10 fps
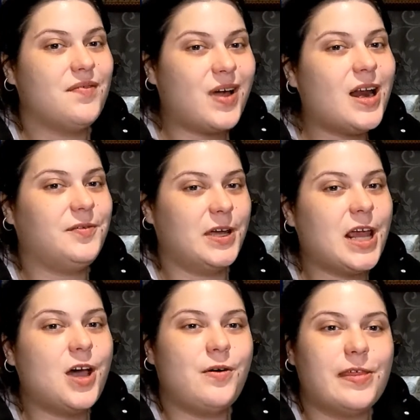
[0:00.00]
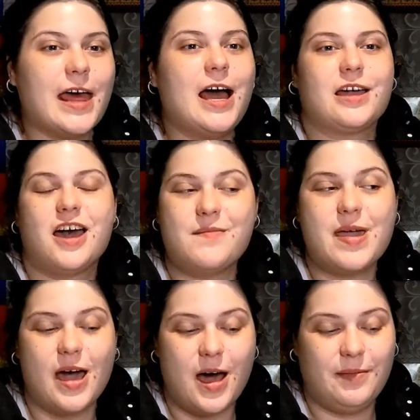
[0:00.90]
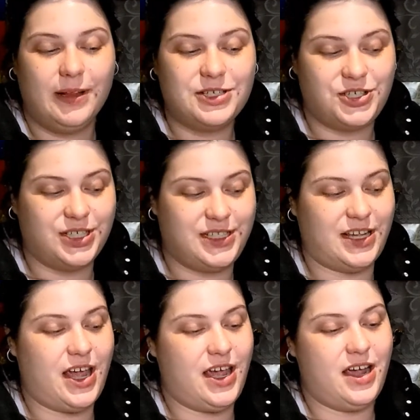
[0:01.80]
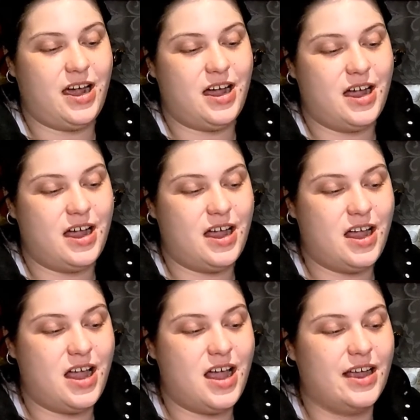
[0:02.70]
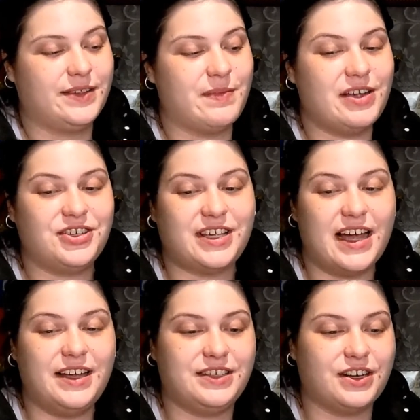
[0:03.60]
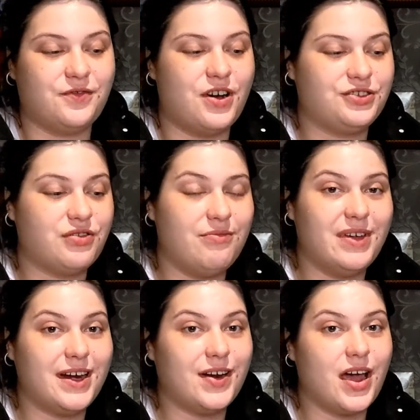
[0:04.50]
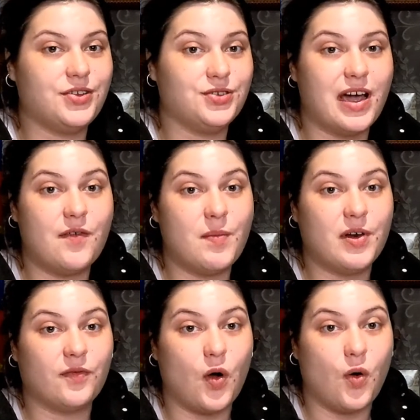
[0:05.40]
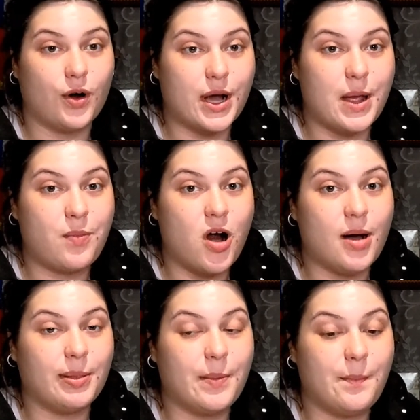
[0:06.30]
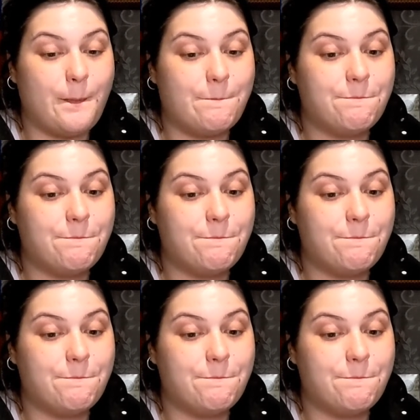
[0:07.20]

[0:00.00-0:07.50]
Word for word: I've got a video with that coming up. Let's just say, as much as I didn't want to admit it, I do have a bit of a hoarding problem.